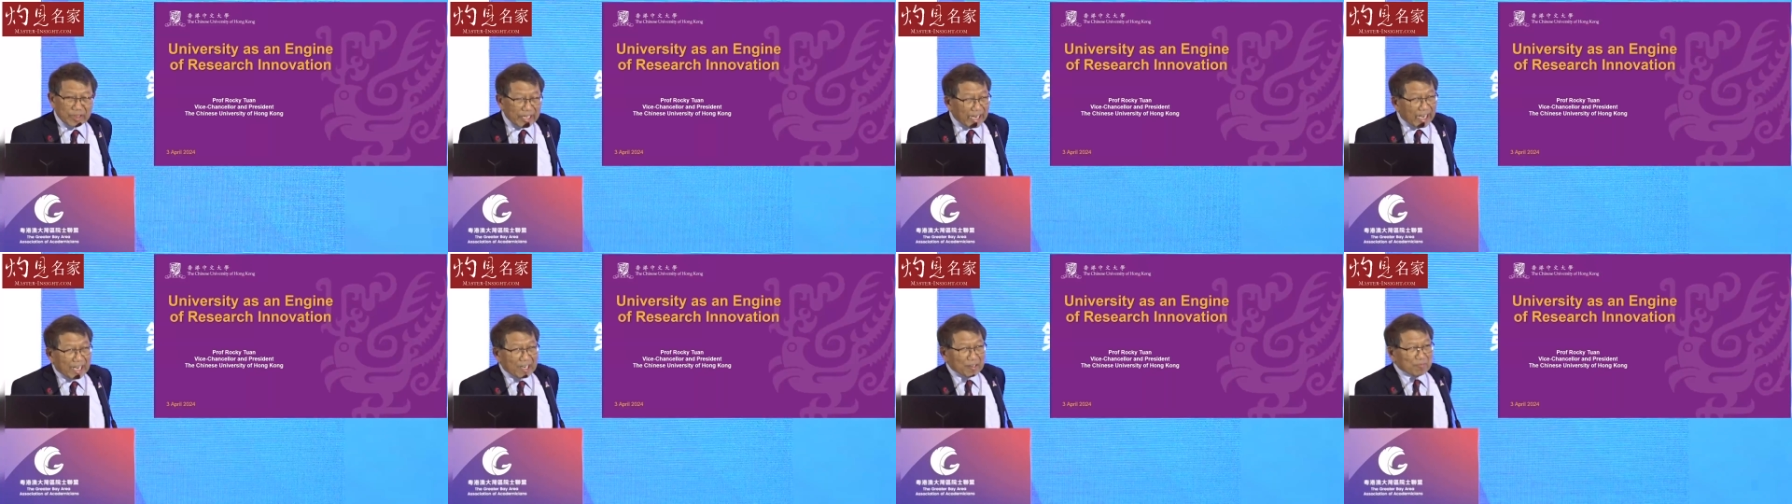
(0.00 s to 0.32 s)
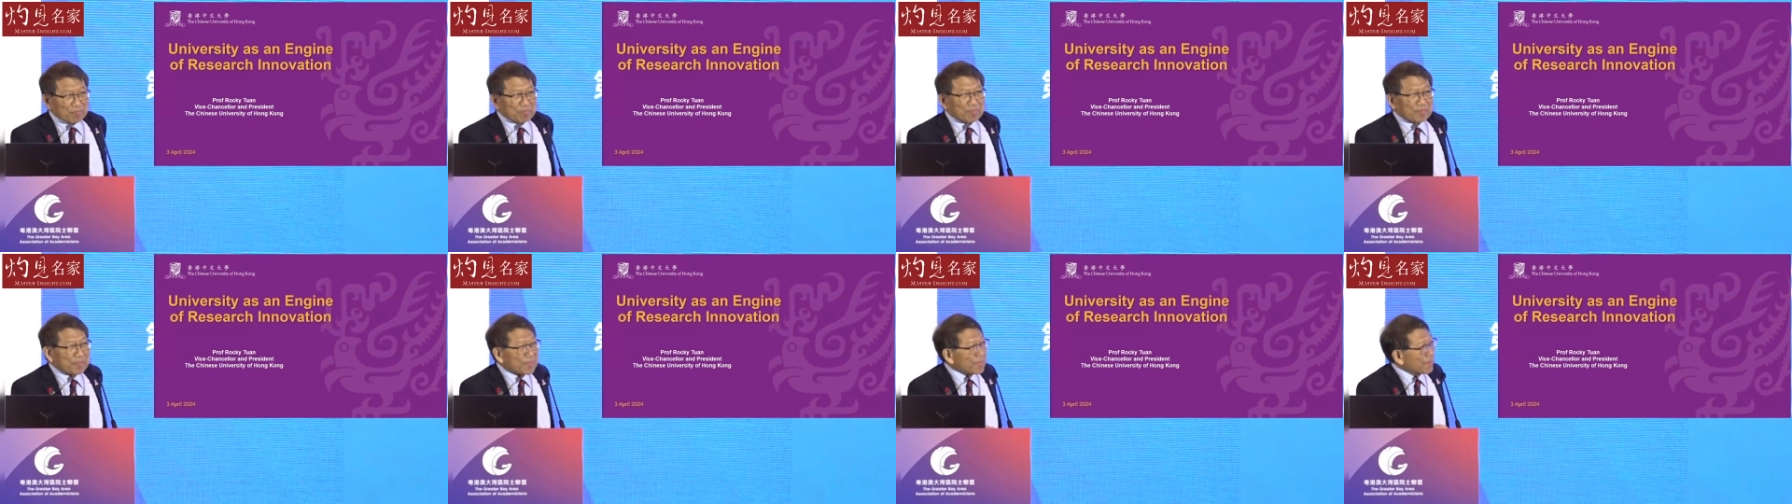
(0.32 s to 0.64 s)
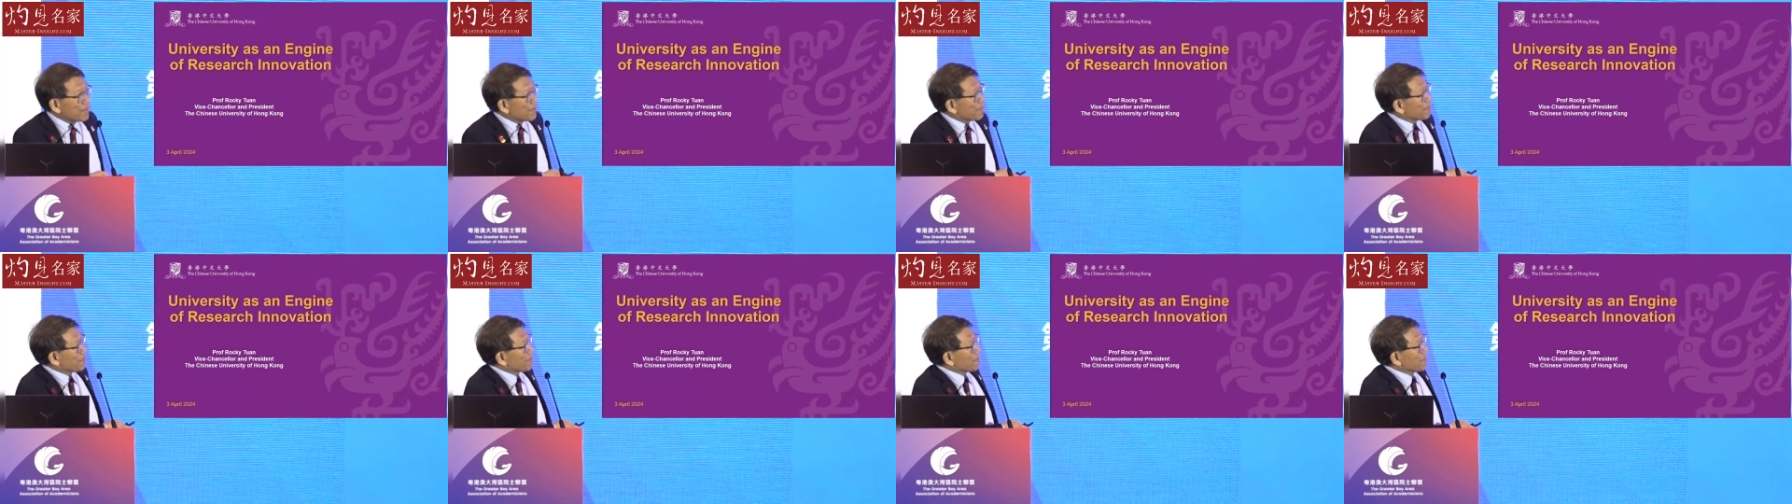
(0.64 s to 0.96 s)
that.
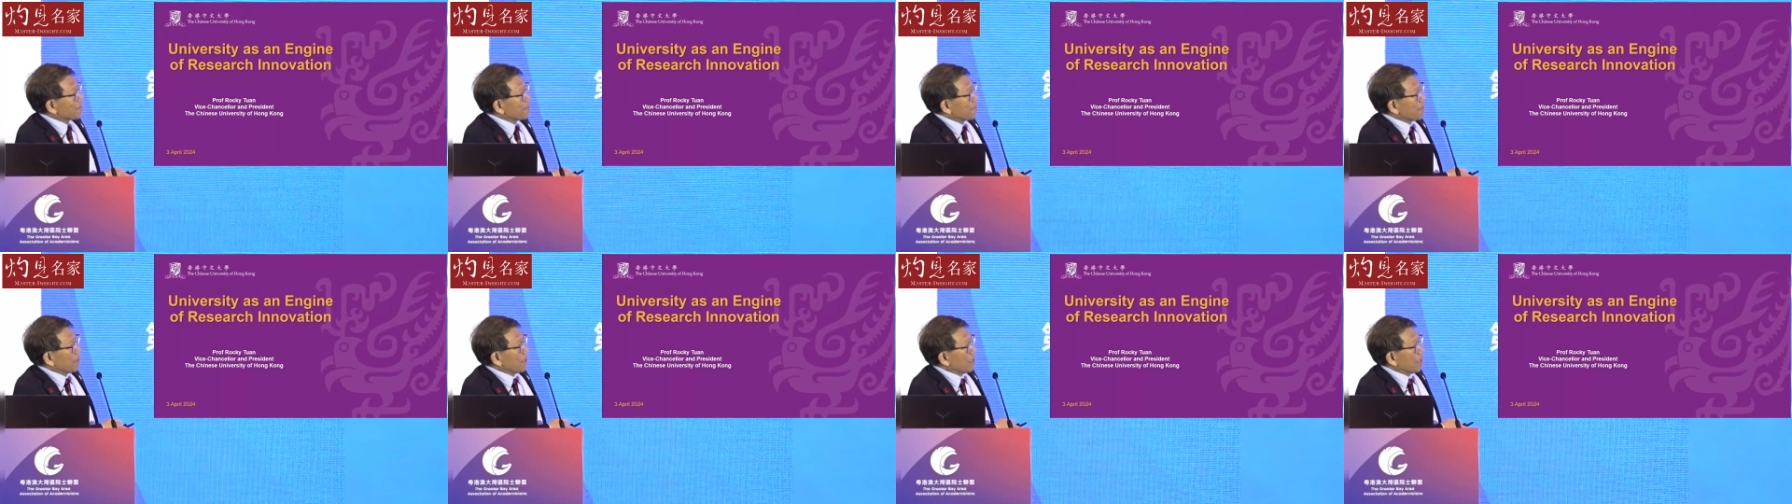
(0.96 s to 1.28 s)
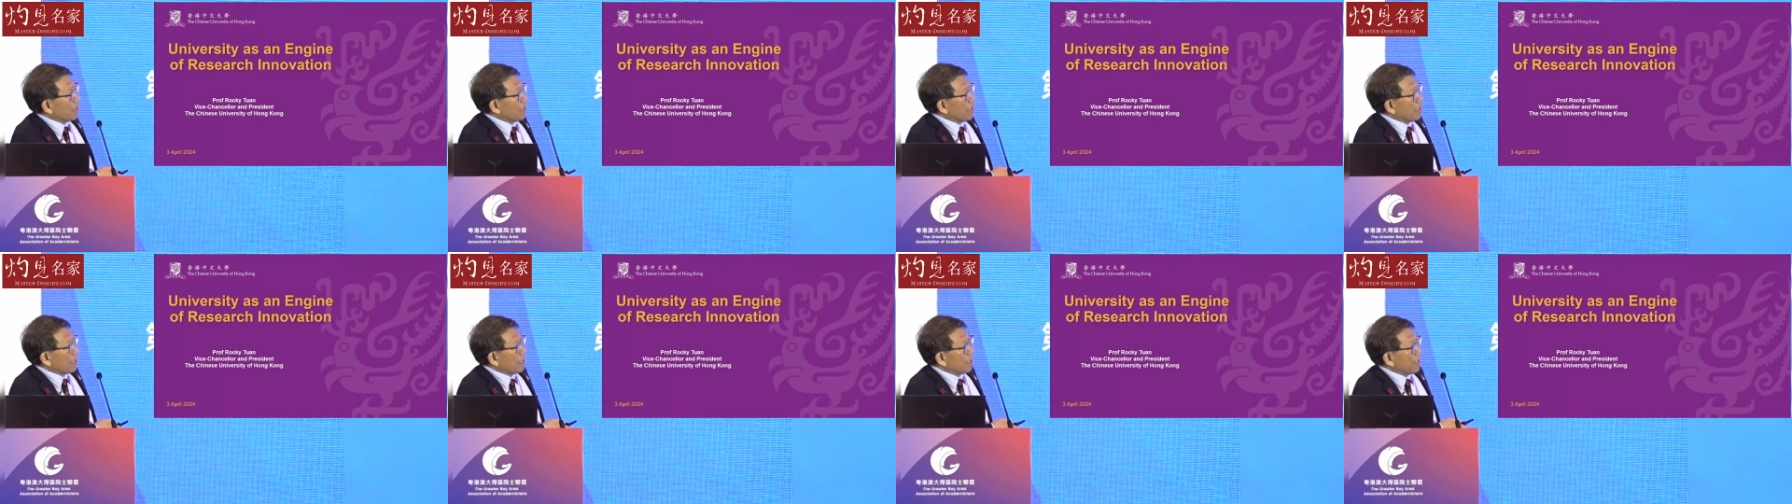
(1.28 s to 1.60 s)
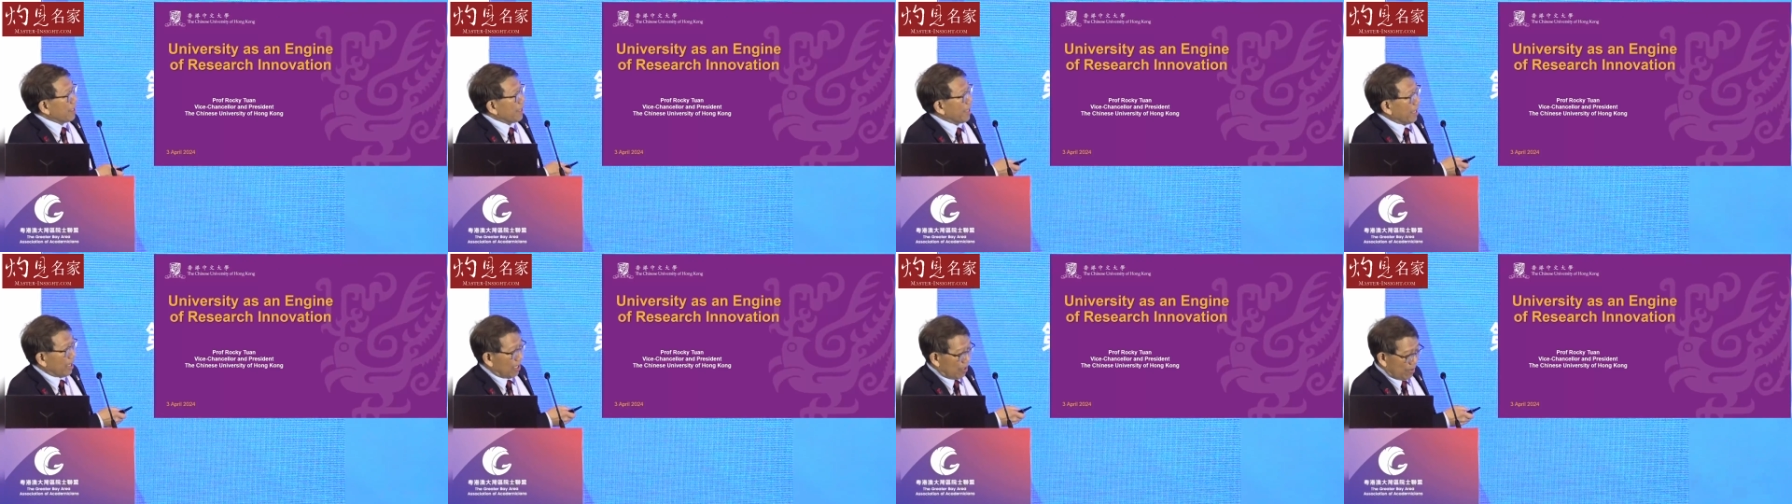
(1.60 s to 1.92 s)

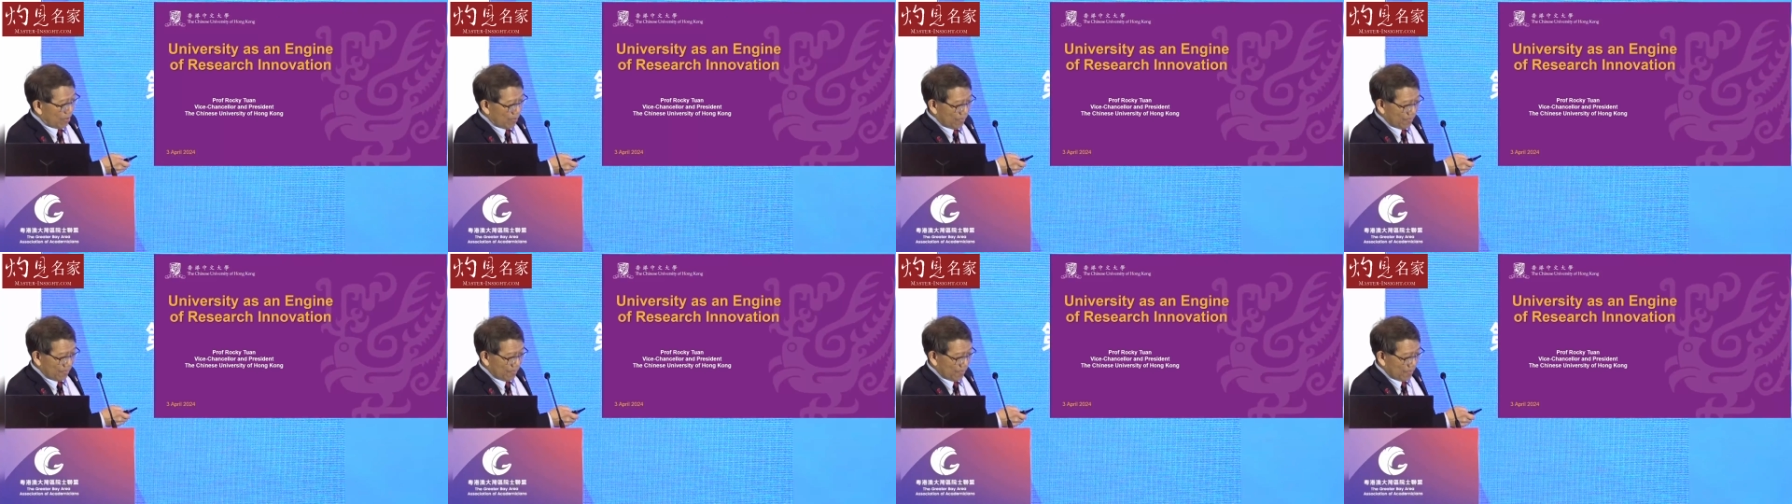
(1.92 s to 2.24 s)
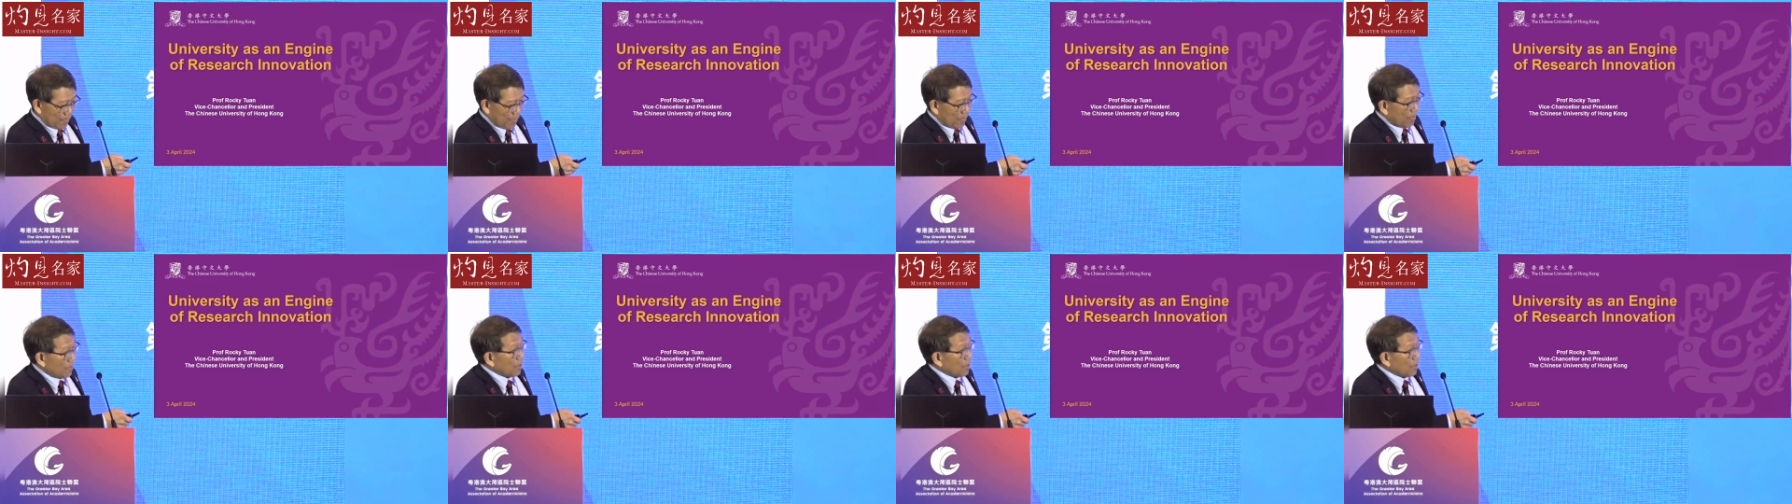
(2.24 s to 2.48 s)
Now,